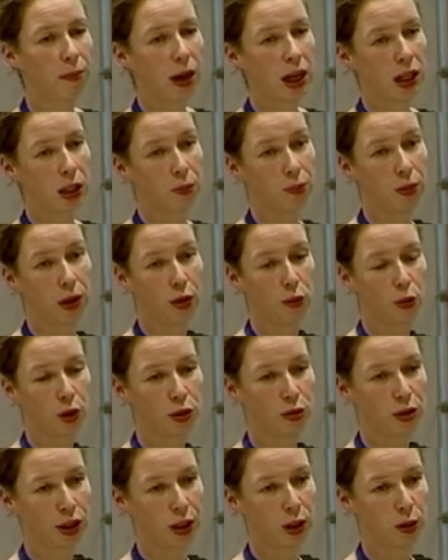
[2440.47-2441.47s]
met by
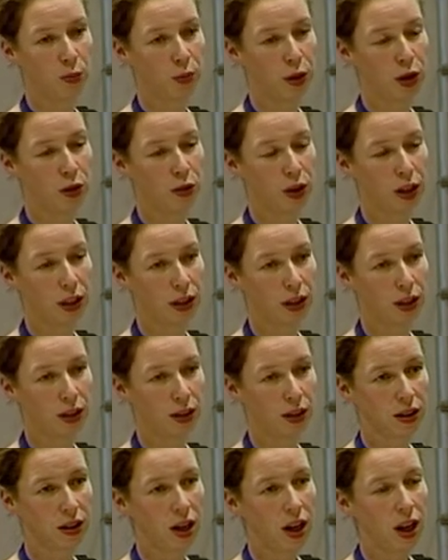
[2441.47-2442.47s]
what you experienced?